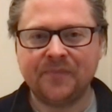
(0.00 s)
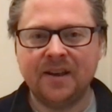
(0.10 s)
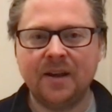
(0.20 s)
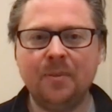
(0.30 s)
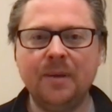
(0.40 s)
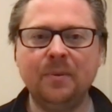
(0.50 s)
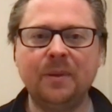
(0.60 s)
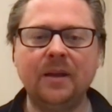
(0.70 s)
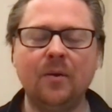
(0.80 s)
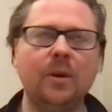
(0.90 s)
Now people
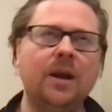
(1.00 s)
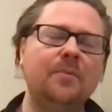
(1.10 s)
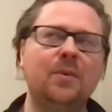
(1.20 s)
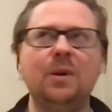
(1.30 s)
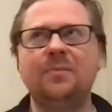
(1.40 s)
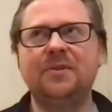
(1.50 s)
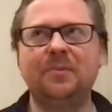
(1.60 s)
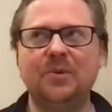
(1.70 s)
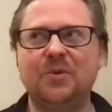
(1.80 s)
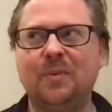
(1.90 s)
think, oh well, I'm not a
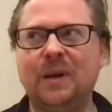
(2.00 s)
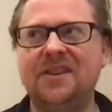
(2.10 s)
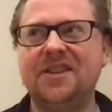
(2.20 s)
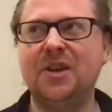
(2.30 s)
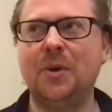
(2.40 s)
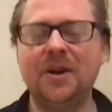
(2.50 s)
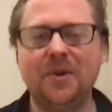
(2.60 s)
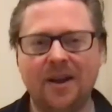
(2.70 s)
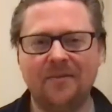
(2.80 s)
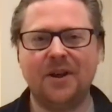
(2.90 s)
spiritual person. You know, I
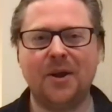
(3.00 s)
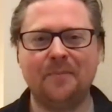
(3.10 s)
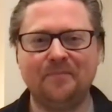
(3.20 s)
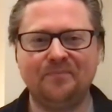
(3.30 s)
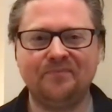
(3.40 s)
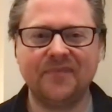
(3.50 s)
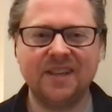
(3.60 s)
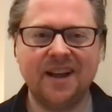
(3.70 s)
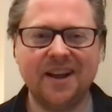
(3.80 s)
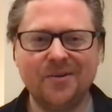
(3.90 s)
don't have um,
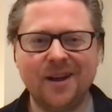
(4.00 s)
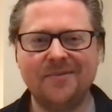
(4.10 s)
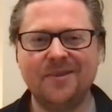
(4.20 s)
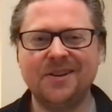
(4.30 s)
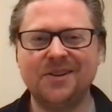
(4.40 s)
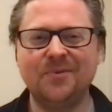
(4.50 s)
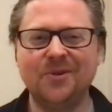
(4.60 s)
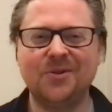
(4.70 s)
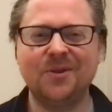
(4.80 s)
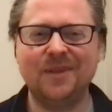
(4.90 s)
I don't have a
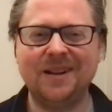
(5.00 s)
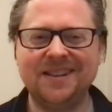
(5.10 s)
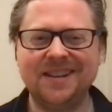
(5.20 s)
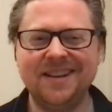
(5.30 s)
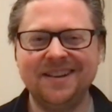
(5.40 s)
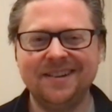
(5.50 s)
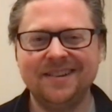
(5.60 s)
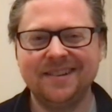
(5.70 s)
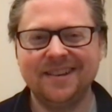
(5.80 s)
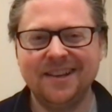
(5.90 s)
spiritual ability.
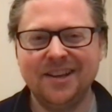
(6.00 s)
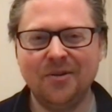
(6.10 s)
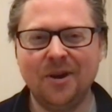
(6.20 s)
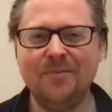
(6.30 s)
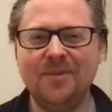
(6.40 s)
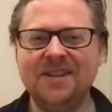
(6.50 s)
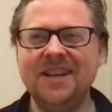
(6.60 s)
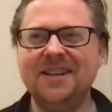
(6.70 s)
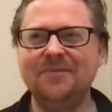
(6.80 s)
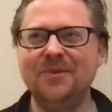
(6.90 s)
You know, I'm busy
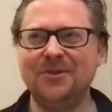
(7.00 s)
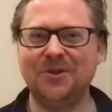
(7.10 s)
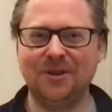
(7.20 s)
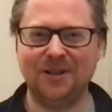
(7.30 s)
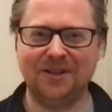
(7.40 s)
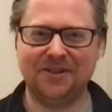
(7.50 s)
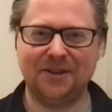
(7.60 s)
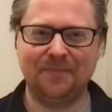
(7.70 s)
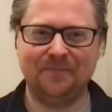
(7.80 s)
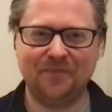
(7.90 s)
eating McDonald's
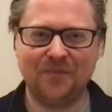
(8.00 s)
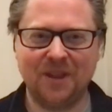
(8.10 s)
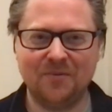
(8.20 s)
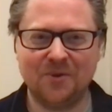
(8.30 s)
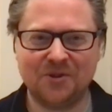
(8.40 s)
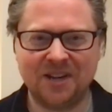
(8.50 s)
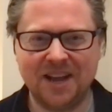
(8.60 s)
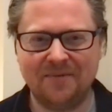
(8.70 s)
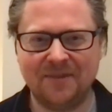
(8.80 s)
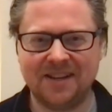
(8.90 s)
and and watching
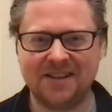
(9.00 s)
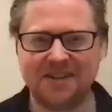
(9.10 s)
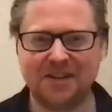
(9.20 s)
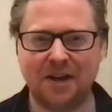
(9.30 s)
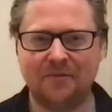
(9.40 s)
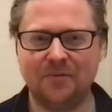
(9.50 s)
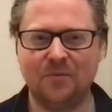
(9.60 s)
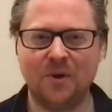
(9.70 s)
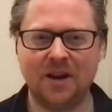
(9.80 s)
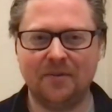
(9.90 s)
Netflix and stuff and
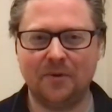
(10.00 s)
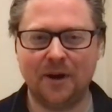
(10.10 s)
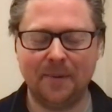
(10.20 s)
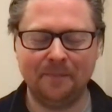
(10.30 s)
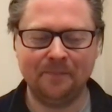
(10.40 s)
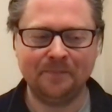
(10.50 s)
whatever, right?